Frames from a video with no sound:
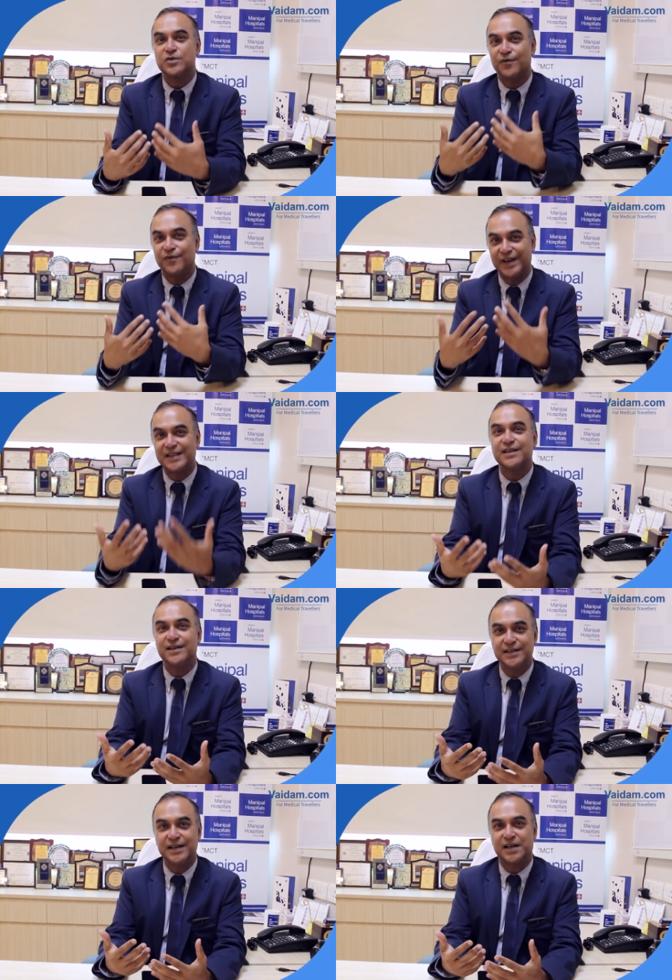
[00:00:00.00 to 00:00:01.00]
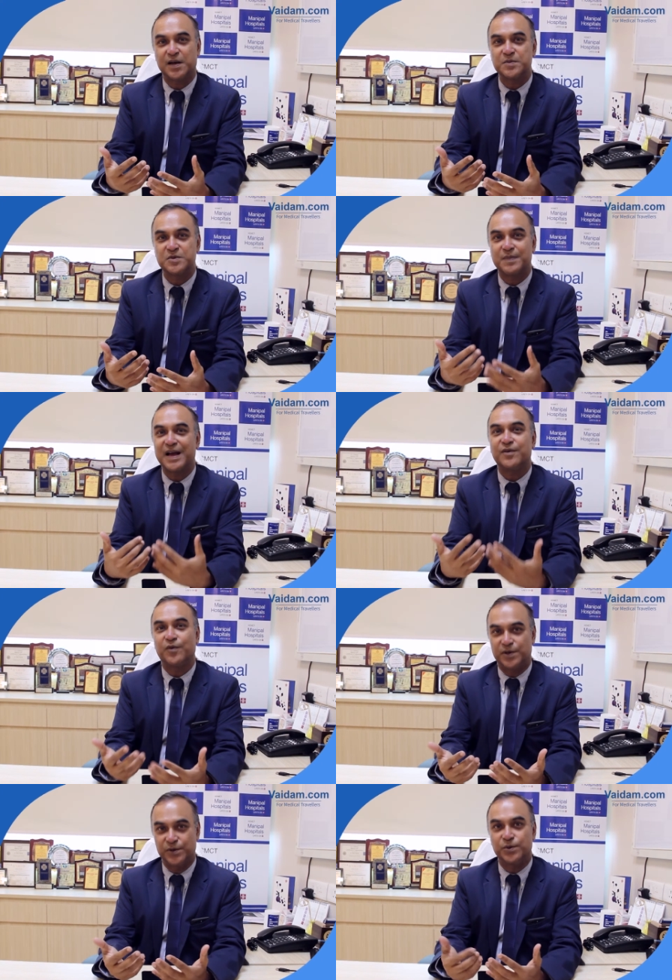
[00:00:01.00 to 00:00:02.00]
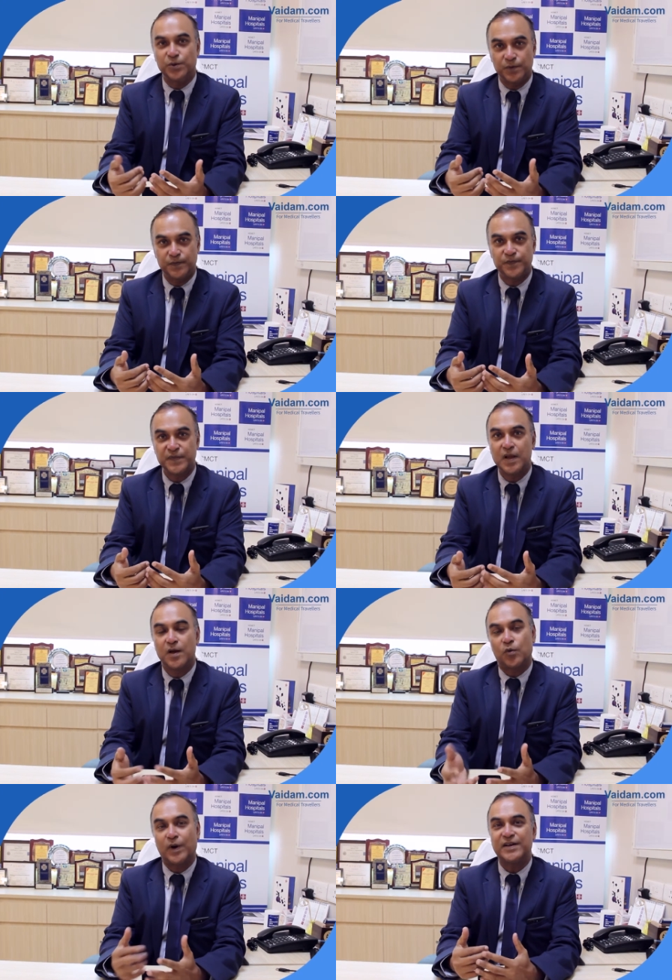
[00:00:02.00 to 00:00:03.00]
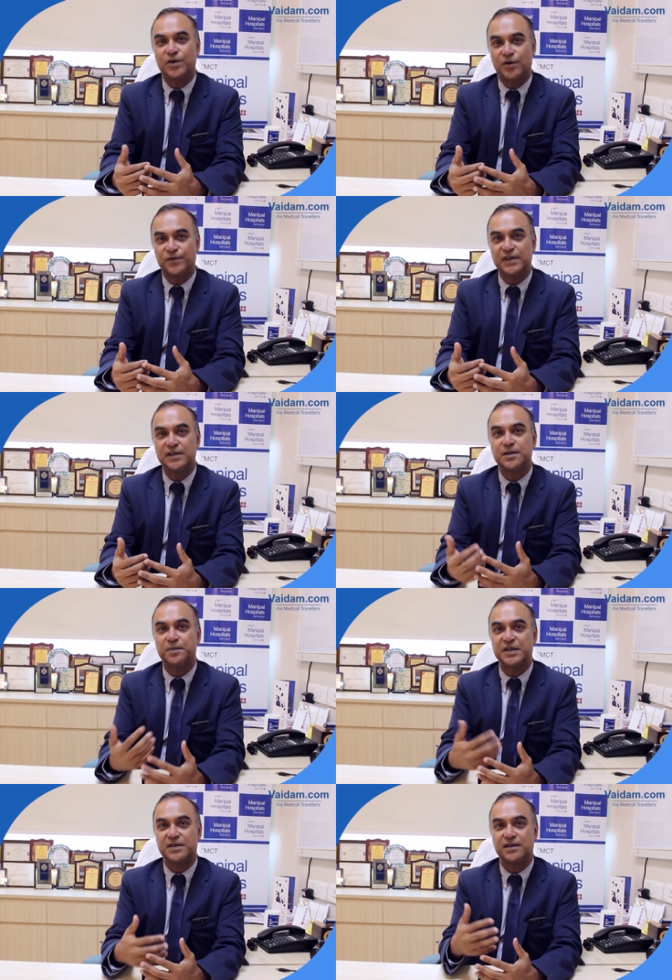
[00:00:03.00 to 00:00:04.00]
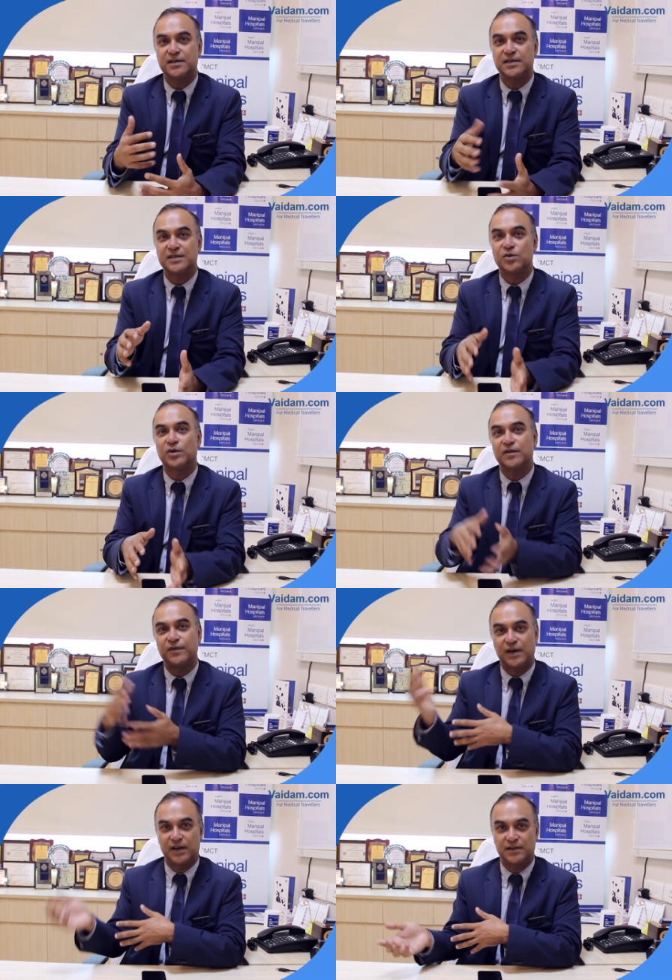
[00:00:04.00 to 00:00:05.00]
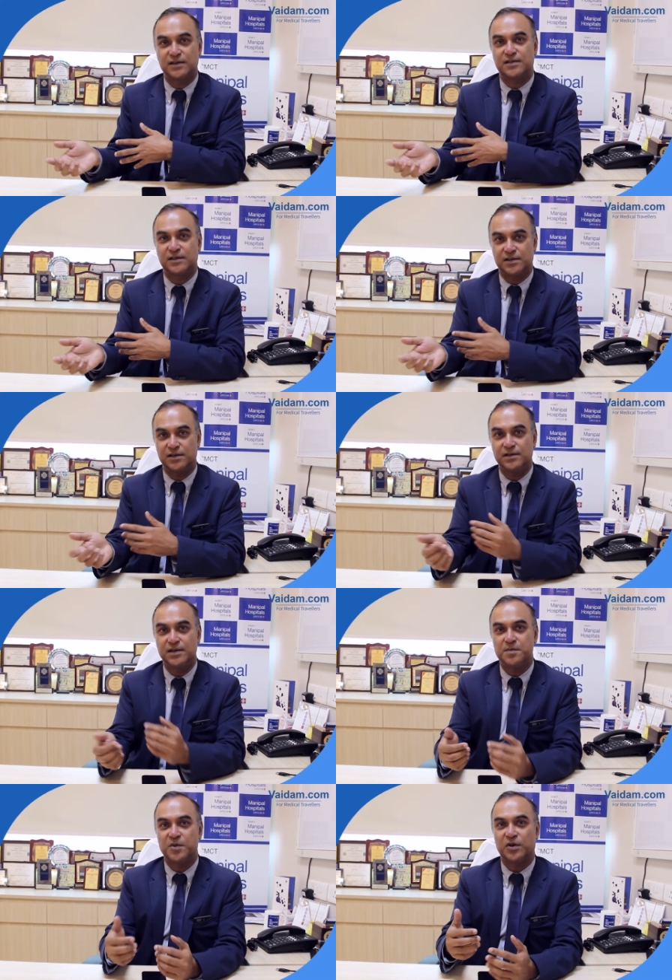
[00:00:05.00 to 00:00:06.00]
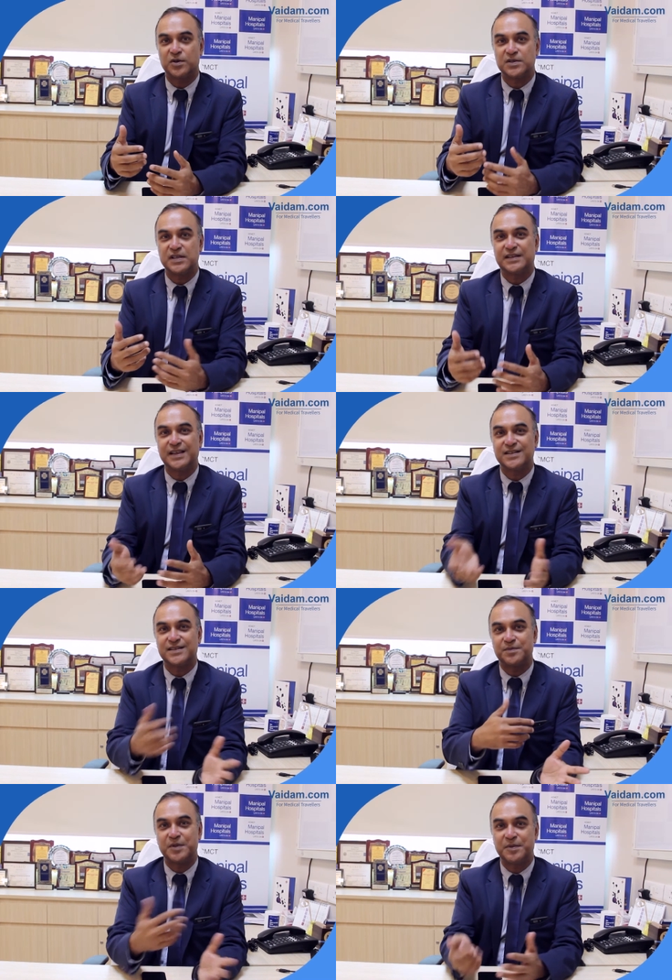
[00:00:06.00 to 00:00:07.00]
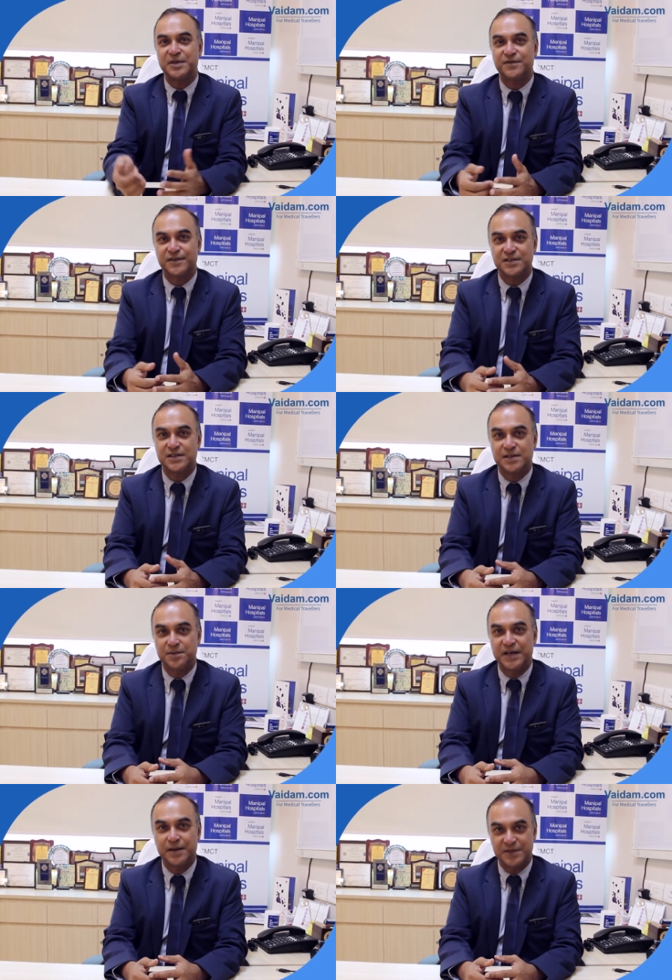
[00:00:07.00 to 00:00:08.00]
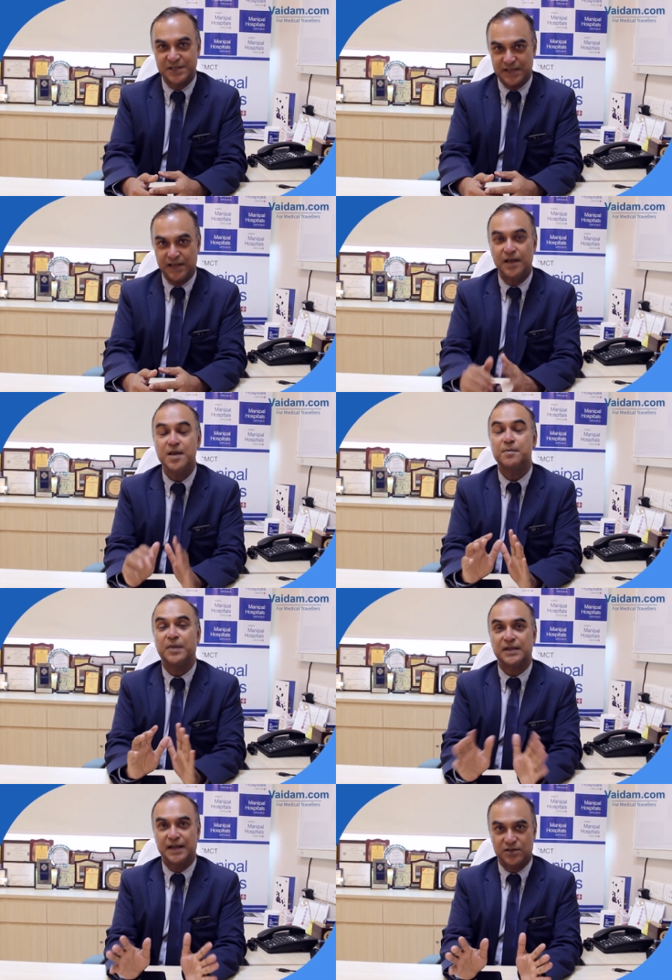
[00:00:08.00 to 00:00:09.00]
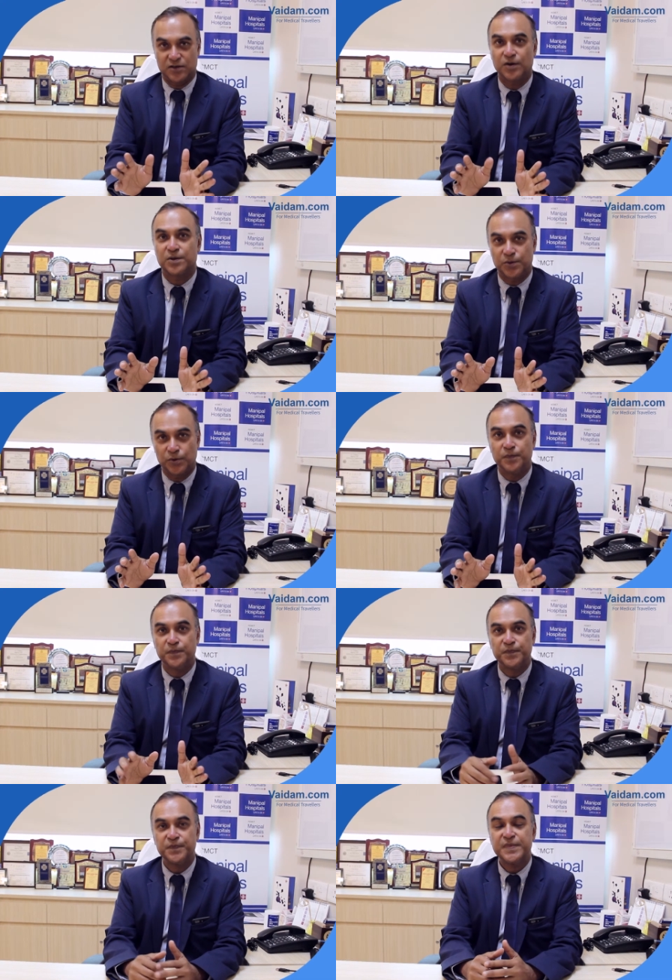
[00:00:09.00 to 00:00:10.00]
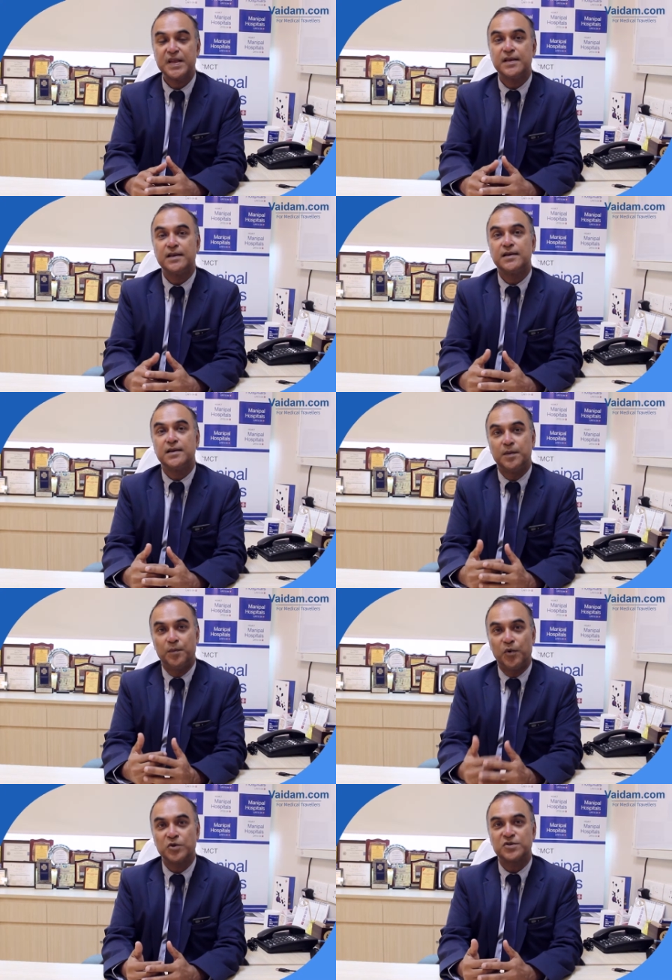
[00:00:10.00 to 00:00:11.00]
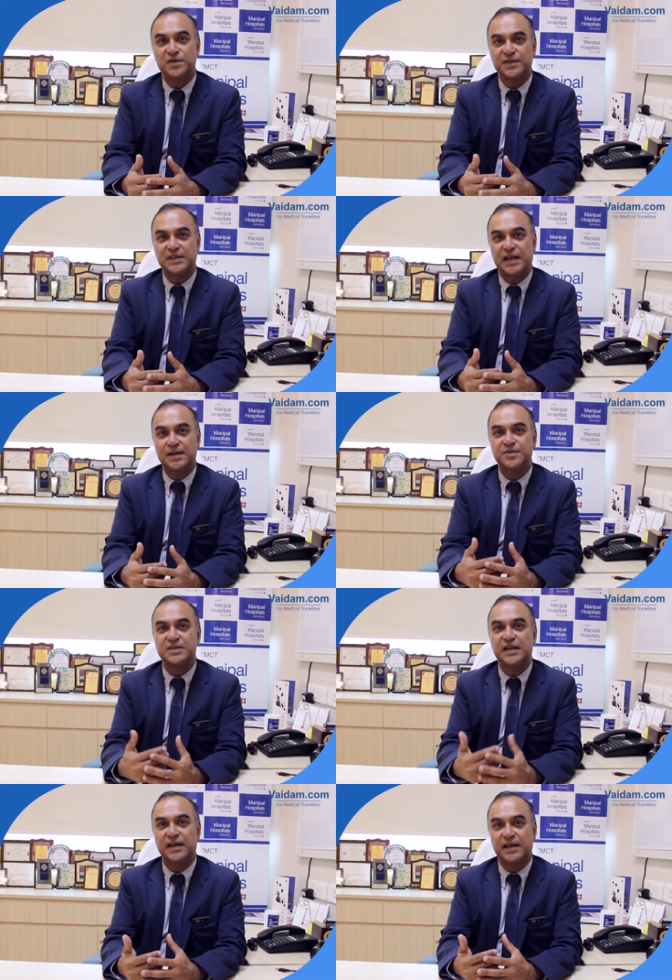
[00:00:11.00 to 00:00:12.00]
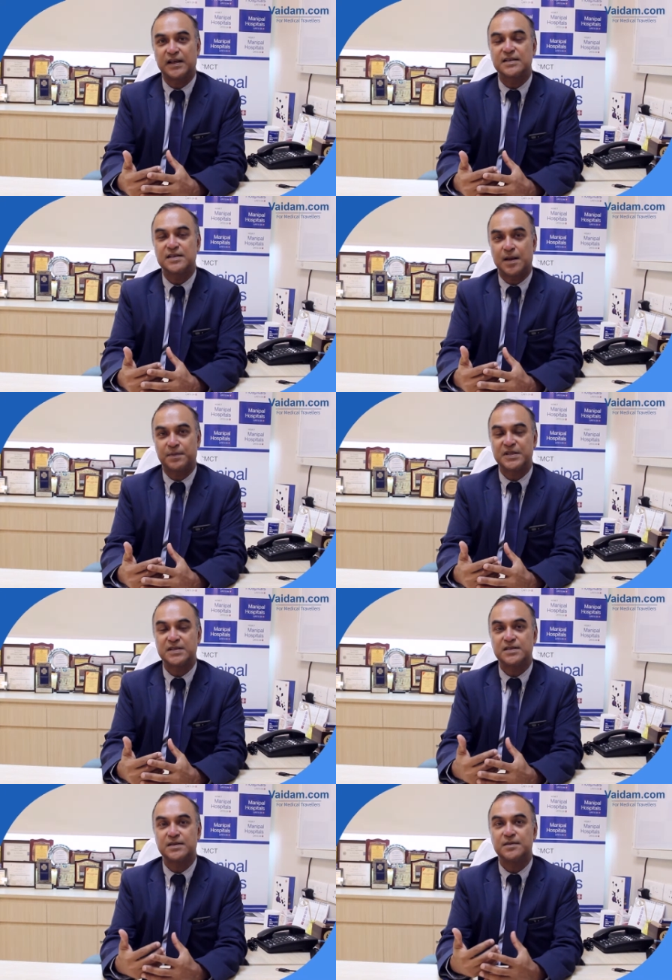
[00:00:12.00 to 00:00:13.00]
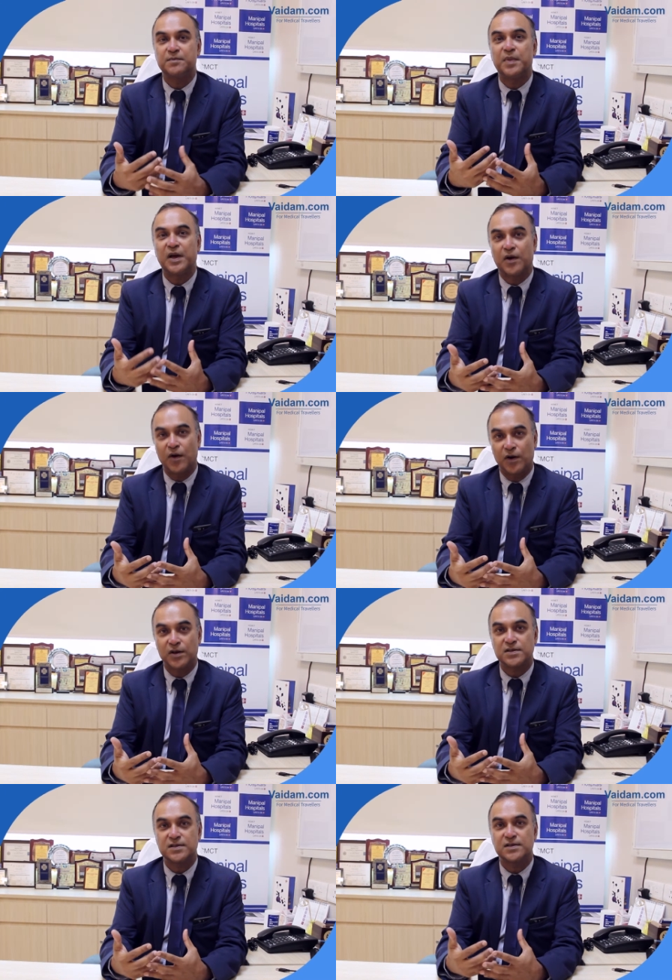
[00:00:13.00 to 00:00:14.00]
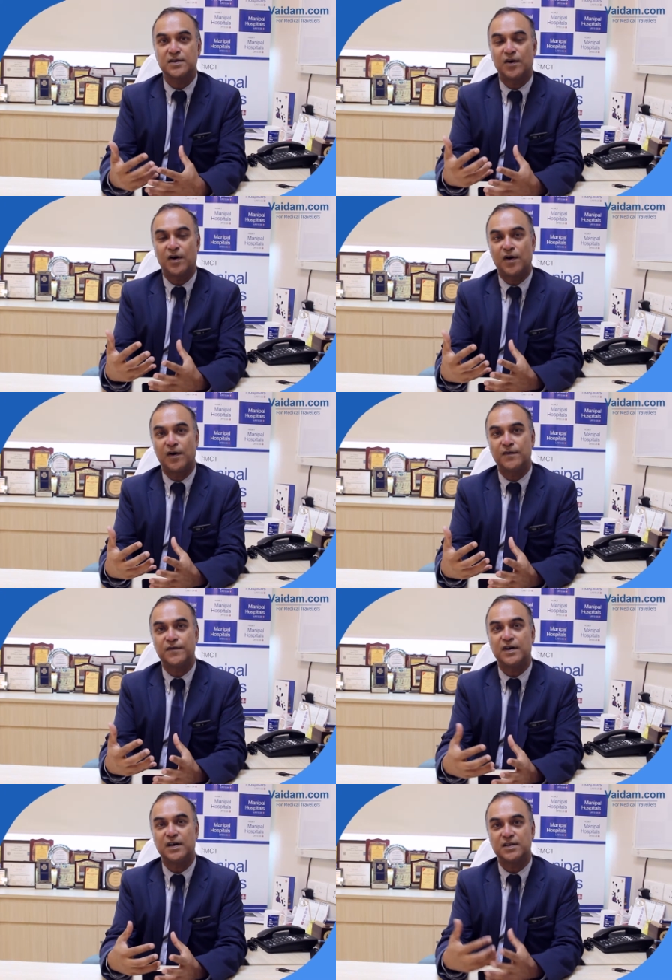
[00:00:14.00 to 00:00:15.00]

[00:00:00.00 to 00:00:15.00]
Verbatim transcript: So, when the hernia comes back, what do you do? Quite often, the patient is looking for another surgeon because he thinks that maybe the first surgeon made a mistake, but that's not true. Most of the times, the recurrence happens because of